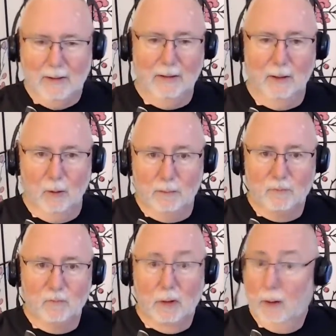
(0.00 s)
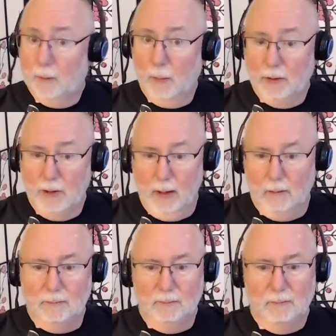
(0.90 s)
sign up to my
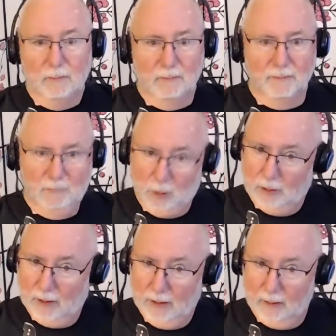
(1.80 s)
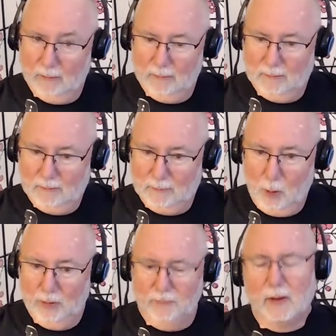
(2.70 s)
channel. You're going to get
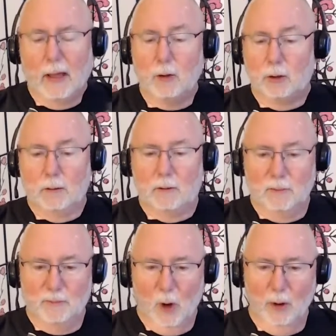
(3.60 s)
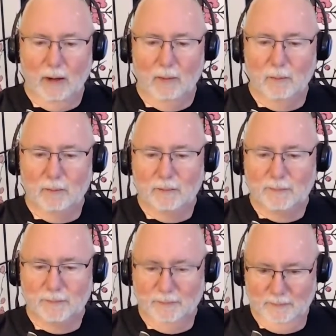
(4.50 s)
notifications. All right.
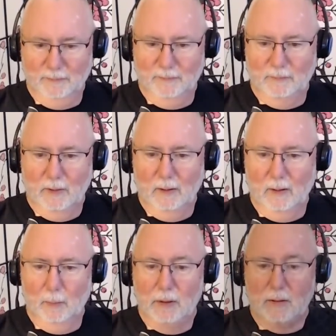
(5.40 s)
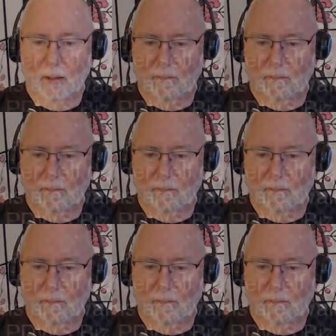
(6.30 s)
Be safe.